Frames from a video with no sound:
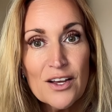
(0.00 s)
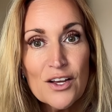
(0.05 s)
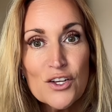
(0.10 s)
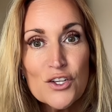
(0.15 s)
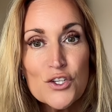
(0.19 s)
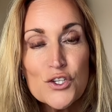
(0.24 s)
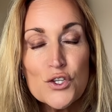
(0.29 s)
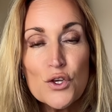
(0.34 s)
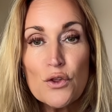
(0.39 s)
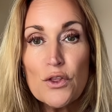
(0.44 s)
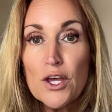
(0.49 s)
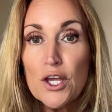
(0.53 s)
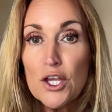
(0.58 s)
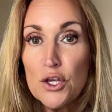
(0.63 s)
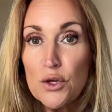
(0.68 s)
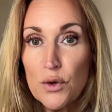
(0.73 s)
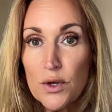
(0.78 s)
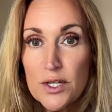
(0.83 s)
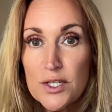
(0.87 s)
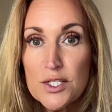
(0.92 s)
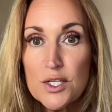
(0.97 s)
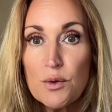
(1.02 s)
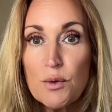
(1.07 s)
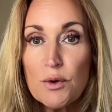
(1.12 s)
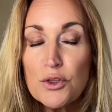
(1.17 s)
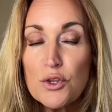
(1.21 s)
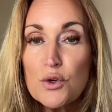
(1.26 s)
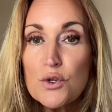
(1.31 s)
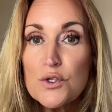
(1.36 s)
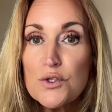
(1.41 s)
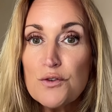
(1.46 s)
so that you can see what
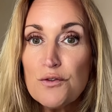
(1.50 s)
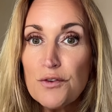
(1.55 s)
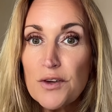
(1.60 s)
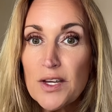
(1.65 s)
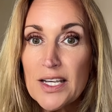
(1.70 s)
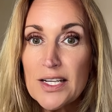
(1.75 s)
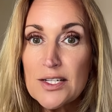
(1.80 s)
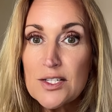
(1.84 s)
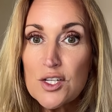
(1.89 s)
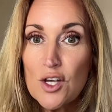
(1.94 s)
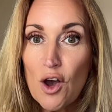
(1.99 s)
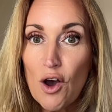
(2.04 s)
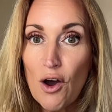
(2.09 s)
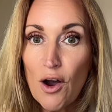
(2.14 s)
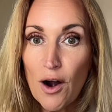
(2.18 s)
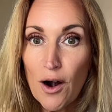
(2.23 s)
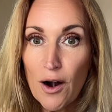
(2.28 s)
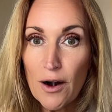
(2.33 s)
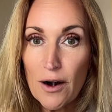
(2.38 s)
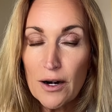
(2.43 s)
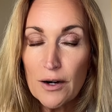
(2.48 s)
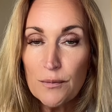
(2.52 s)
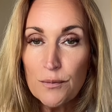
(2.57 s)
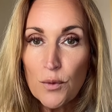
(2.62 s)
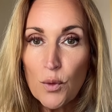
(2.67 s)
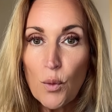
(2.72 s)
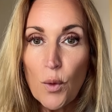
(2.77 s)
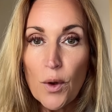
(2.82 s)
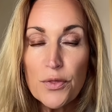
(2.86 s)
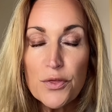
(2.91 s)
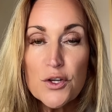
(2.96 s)
those fees are,
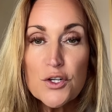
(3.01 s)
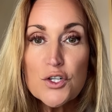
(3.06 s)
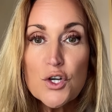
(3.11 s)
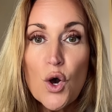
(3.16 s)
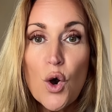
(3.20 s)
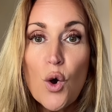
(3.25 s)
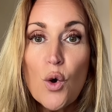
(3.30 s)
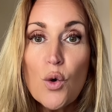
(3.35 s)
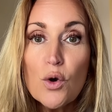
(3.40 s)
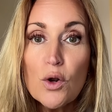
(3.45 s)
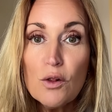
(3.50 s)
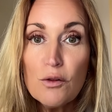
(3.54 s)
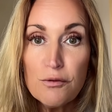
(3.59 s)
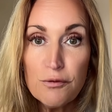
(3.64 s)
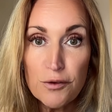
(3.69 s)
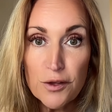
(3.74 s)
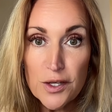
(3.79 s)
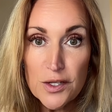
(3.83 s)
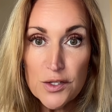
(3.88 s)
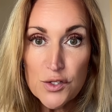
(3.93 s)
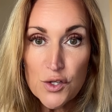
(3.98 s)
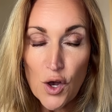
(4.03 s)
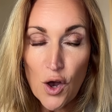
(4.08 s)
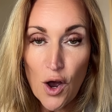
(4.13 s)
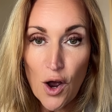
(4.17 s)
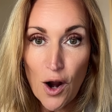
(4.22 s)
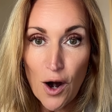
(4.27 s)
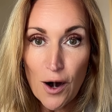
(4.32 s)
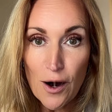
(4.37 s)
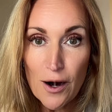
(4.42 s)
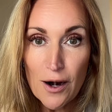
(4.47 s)
what the total fees
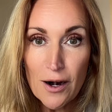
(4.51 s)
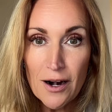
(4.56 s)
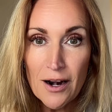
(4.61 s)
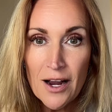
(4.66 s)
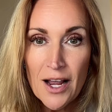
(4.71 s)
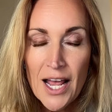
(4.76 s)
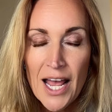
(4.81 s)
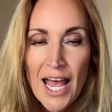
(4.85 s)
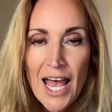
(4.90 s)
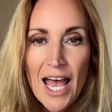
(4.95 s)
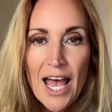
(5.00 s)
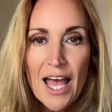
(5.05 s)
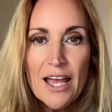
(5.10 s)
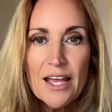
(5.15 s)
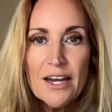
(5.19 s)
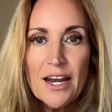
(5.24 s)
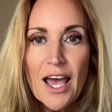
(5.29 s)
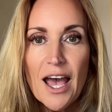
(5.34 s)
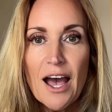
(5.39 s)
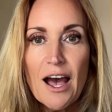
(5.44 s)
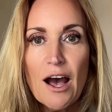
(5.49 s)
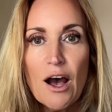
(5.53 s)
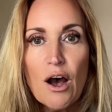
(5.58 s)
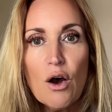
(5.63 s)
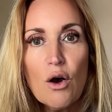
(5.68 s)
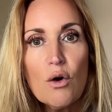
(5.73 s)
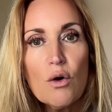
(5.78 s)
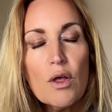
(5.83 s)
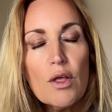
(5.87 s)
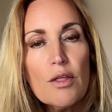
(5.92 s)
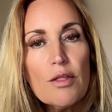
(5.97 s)
are, and
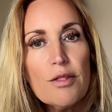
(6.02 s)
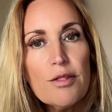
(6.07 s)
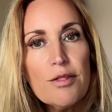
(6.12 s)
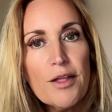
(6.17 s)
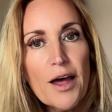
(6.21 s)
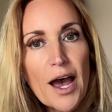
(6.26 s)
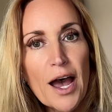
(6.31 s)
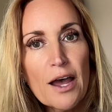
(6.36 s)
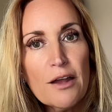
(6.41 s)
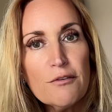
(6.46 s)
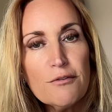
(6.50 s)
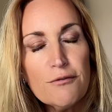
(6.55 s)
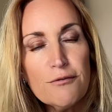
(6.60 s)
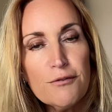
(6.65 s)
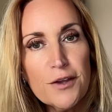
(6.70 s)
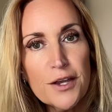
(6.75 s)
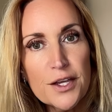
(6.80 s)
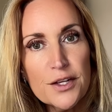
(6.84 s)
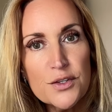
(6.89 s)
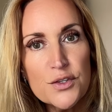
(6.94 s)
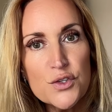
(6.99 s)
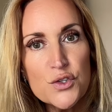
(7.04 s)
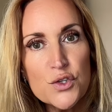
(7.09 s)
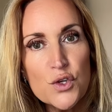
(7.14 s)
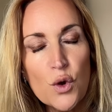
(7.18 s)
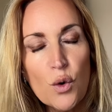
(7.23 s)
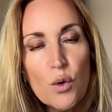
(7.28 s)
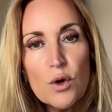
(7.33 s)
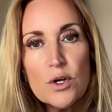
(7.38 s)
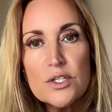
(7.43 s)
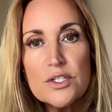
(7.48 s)
how that fits
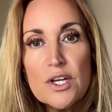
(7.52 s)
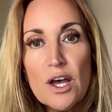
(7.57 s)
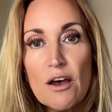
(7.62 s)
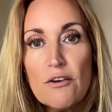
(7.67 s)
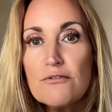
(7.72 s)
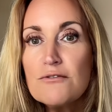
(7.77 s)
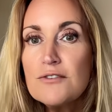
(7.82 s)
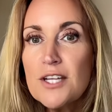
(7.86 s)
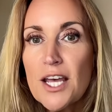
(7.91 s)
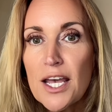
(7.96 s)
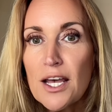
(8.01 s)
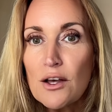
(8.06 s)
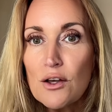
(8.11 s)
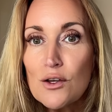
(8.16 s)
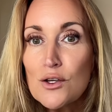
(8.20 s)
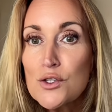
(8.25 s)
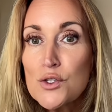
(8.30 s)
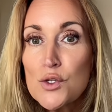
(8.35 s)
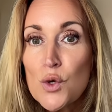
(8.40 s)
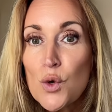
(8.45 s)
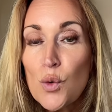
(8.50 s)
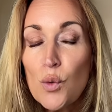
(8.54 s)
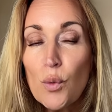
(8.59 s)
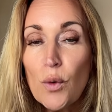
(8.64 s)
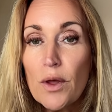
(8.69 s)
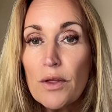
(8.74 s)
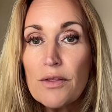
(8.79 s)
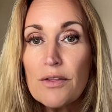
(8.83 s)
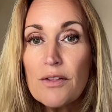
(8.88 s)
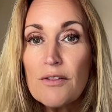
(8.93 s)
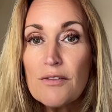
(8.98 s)
or dovetails
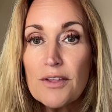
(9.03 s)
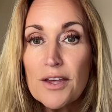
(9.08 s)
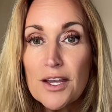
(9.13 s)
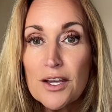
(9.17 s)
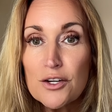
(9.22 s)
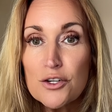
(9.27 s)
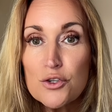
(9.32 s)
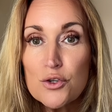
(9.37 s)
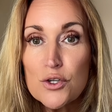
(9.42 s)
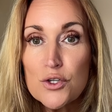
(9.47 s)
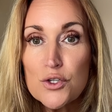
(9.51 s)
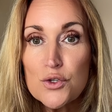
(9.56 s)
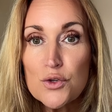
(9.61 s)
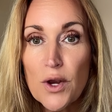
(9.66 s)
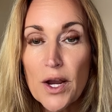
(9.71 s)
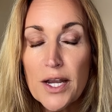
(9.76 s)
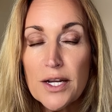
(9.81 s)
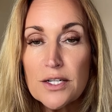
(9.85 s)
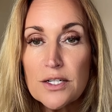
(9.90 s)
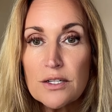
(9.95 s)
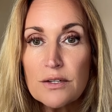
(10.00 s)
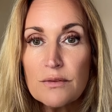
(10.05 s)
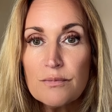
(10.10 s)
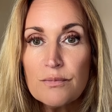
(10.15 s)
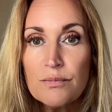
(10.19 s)
with the interest rate.